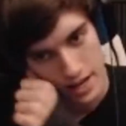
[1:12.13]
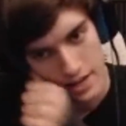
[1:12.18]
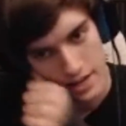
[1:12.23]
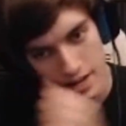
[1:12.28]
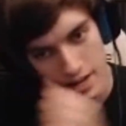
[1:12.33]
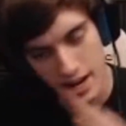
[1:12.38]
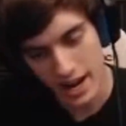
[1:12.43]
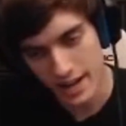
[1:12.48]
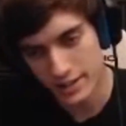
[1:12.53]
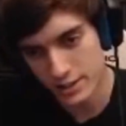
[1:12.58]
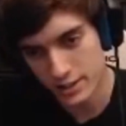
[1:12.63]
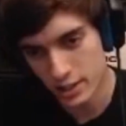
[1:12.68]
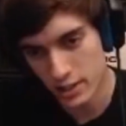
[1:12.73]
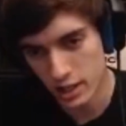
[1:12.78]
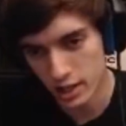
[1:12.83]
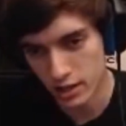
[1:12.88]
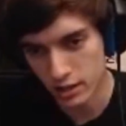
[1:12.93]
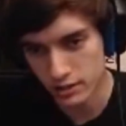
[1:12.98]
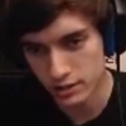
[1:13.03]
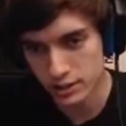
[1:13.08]
All right,
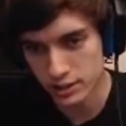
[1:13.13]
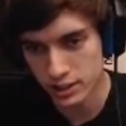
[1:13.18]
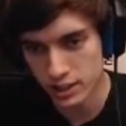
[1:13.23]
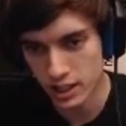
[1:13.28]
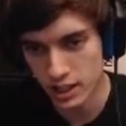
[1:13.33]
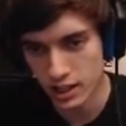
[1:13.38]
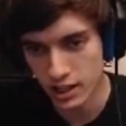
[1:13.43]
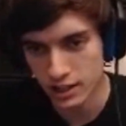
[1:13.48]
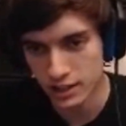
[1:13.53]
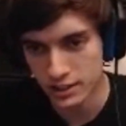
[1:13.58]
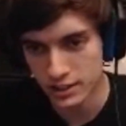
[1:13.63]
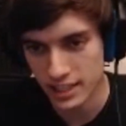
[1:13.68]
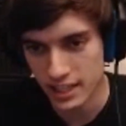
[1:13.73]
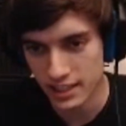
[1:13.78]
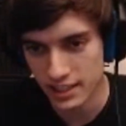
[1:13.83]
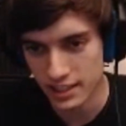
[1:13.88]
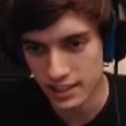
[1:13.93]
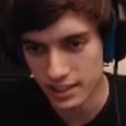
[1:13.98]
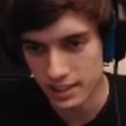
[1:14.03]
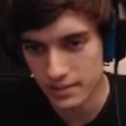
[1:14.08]
jokes, jokes.
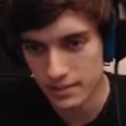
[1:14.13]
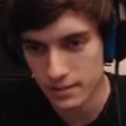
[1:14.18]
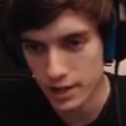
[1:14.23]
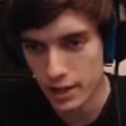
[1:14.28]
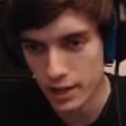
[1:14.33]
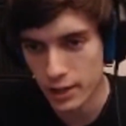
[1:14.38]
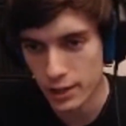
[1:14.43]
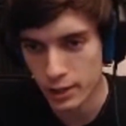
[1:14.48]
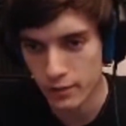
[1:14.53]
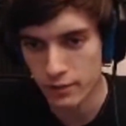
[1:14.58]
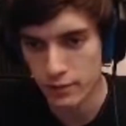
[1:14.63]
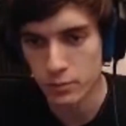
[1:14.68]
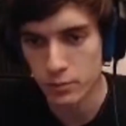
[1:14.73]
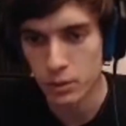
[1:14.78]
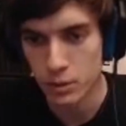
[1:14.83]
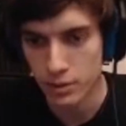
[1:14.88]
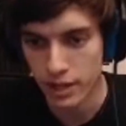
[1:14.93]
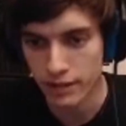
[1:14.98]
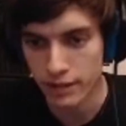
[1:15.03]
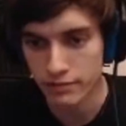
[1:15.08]
Yeah, I don't have a
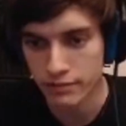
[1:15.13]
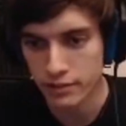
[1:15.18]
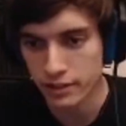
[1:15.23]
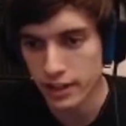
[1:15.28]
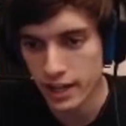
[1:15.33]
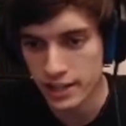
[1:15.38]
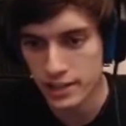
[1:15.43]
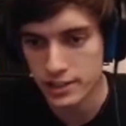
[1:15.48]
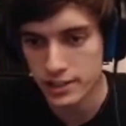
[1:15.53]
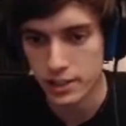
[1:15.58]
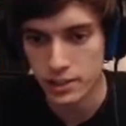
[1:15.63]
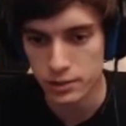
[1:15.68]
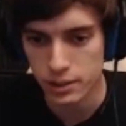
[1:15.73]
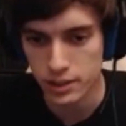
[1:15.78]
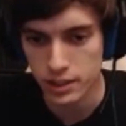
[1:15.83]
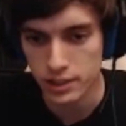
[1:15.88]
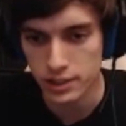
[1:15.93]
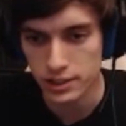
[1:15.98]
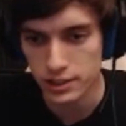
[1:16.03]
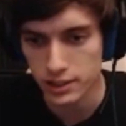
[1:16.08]
blue buff. Okay, joke's
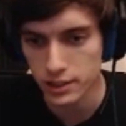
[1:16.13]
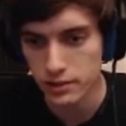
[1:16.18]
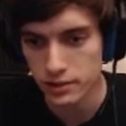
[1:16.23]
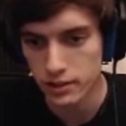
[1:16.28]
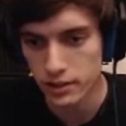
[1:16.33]
on you.